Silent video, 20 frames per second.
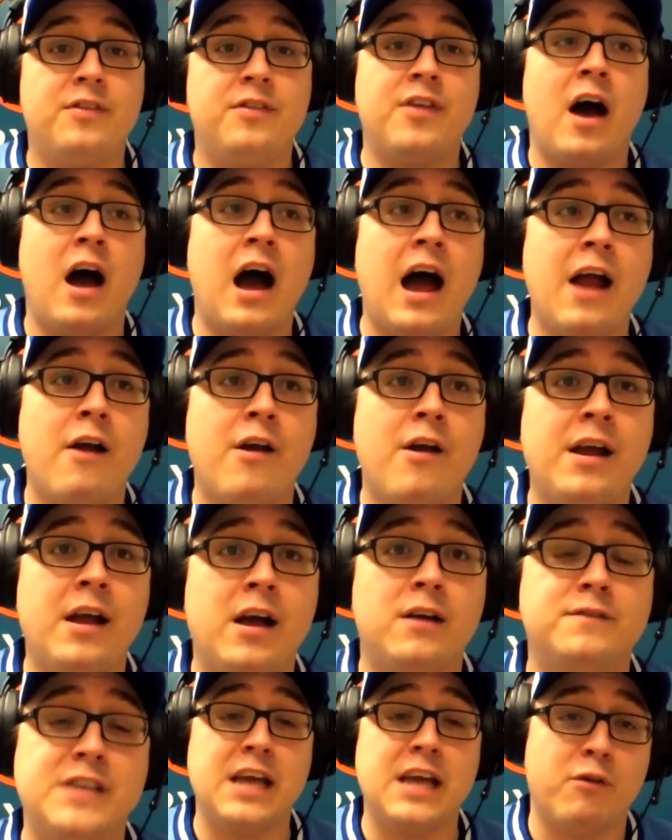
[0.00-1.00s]
the hiring
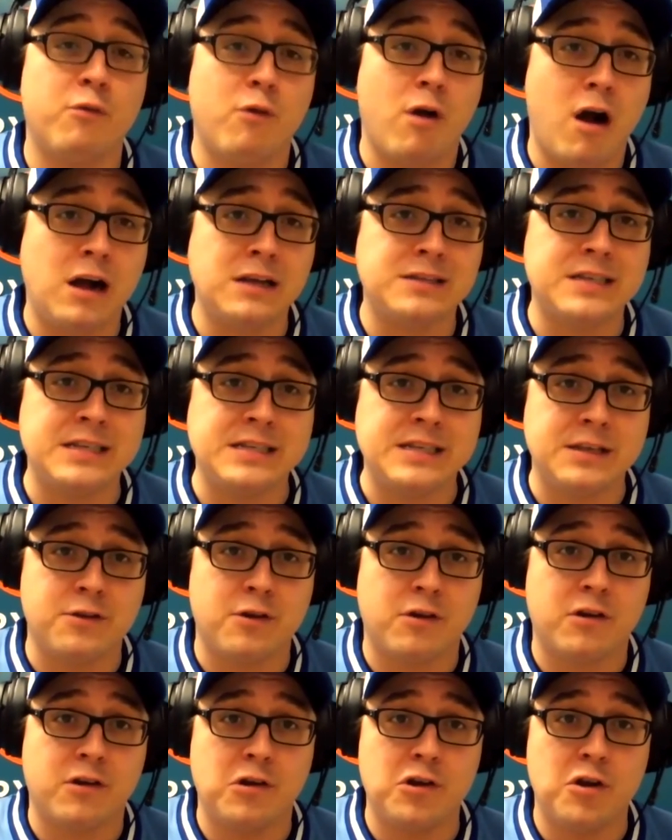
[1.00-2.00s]
David Ross is
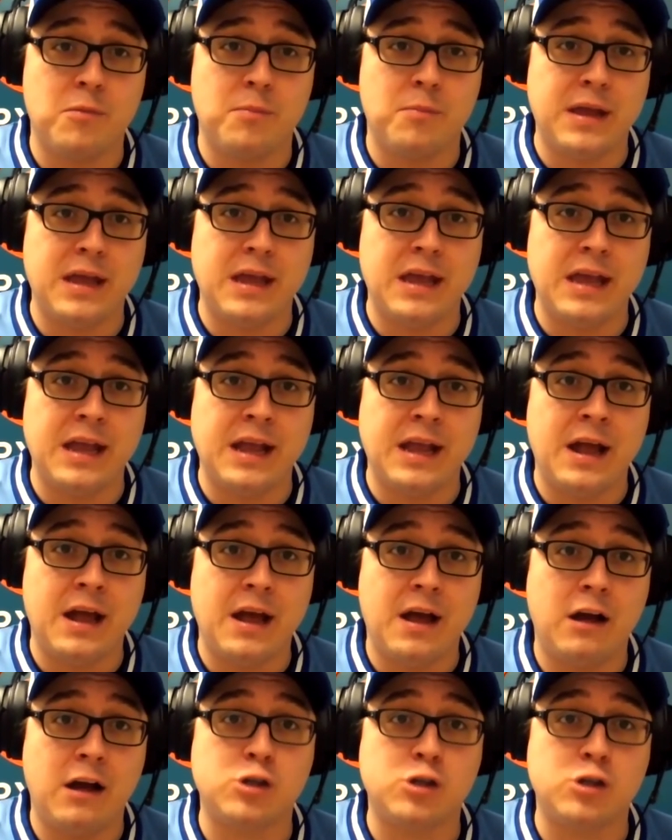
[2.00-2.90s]
either going to be